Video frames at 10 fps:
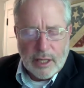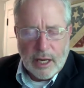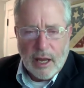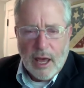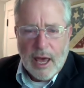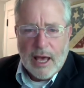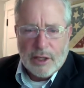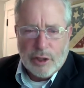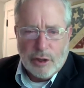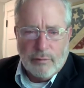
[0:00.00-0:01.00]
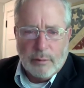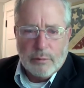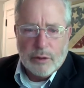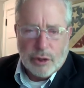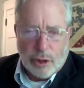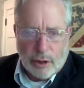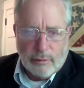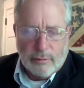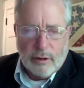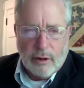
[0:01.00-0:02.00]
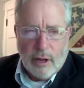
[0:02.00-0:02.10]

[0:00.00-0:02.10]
and as you've observed